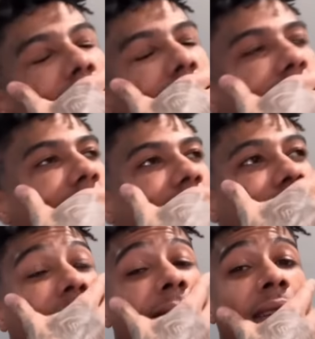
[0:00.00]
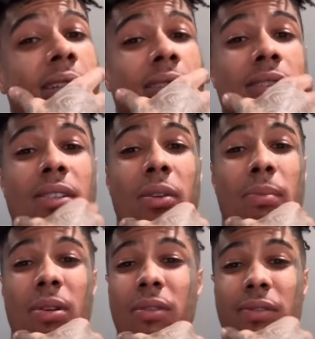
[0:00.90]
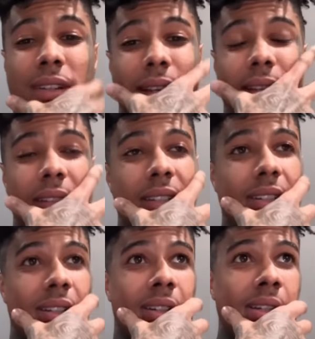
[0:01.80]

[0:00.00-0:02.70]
Like, these niggas are so boof. Like, cuz.